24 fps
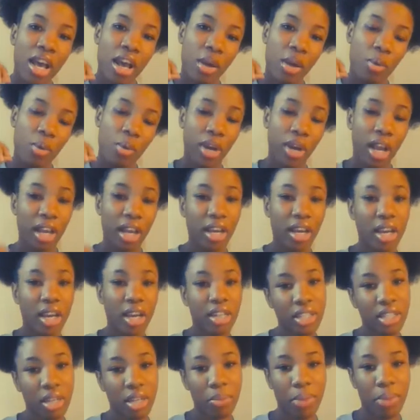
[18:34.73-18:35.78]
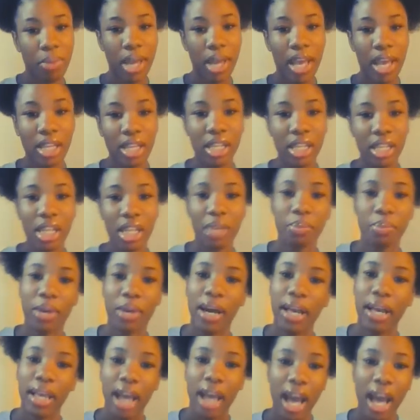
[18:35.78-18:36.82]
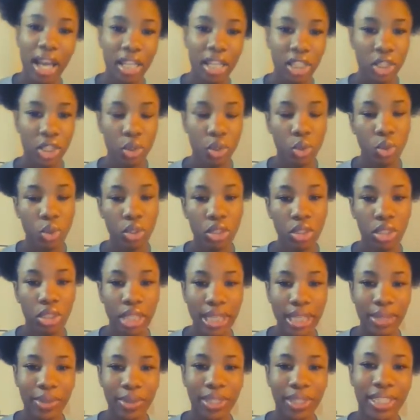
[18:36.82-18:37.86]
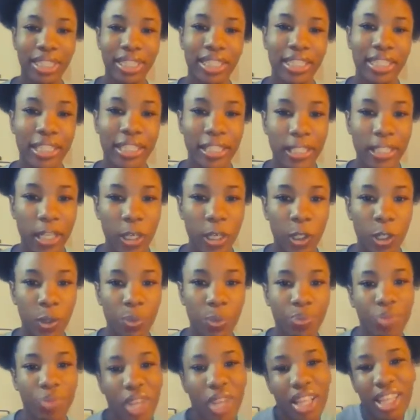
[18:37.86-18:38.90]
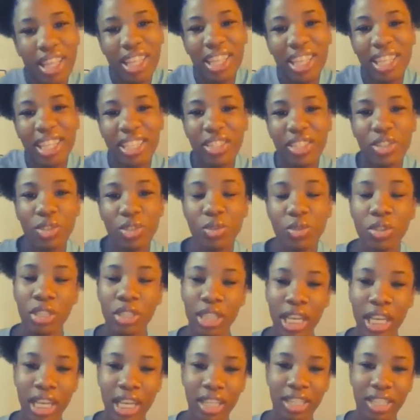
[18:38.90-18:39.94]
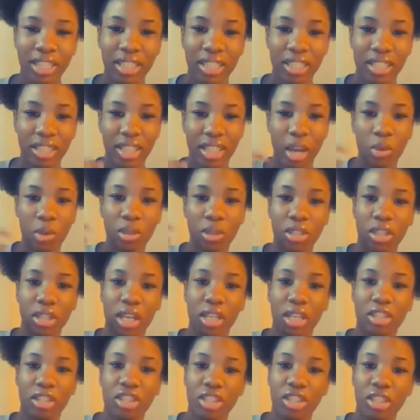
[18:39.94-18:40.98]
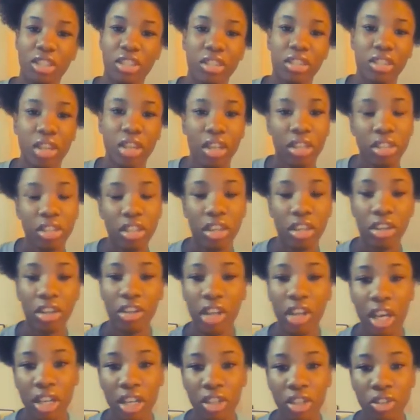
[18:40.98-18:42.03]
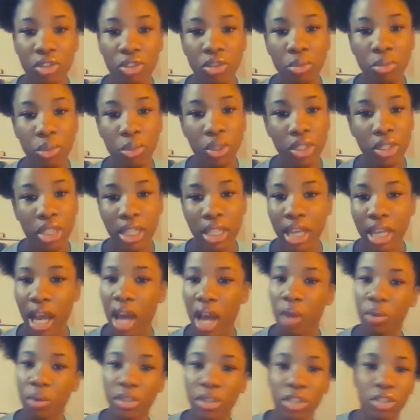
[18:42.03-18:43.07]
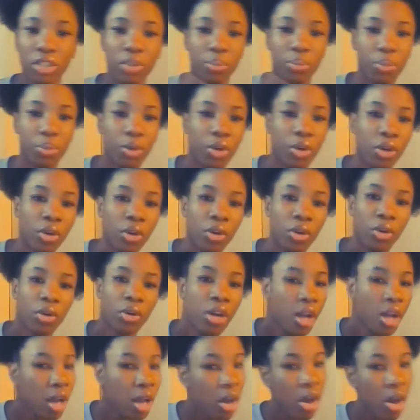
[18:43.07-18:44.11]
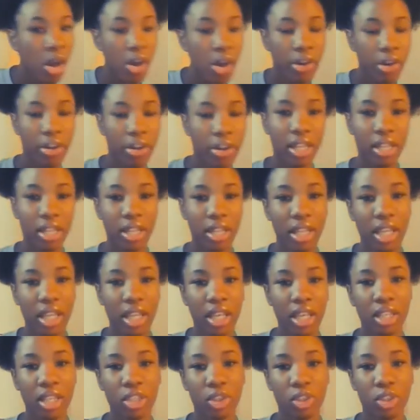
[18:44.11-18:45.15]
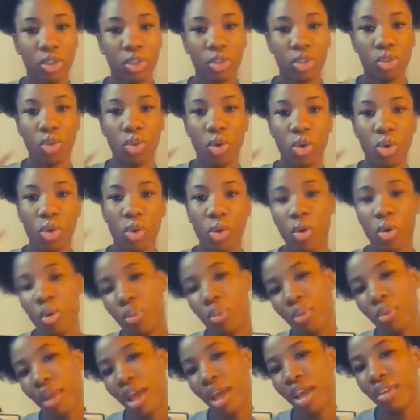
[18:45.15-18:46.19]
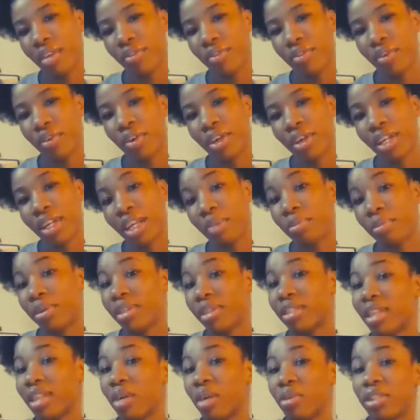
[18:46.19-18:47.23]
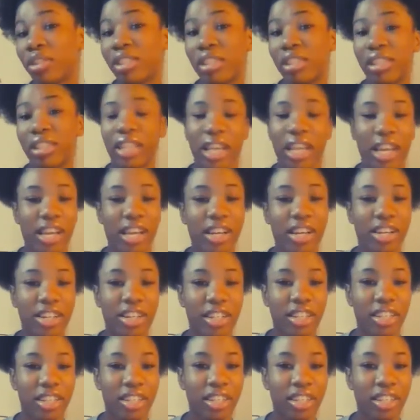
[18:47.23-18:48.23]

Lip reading: when I got into the band in my high school, it was, I think a little too late, because I was just starting to learn how to do the music. I wasn't a pro or anything, so applying for it, and plus I was scared,